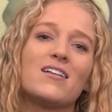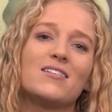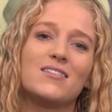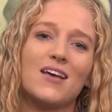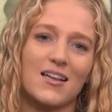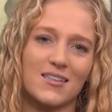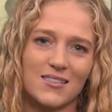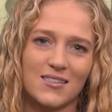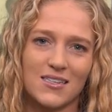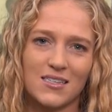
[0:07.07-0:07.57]

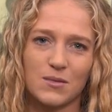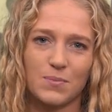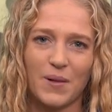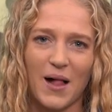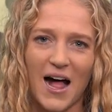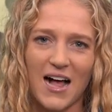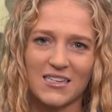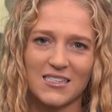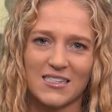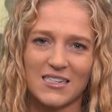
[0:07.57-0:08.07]
Dustless
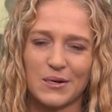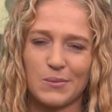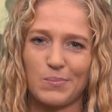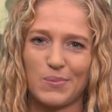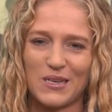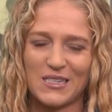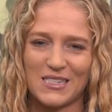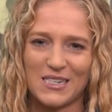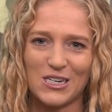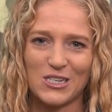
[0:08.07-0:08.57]
Blasting
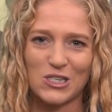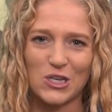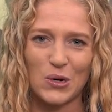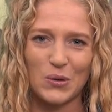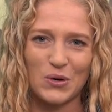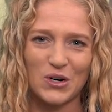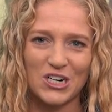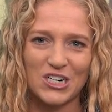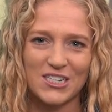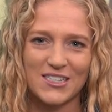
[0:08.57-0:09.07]
business
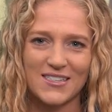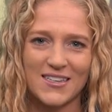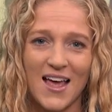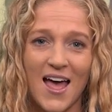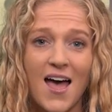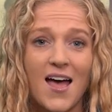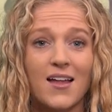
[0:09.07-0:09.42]
owners.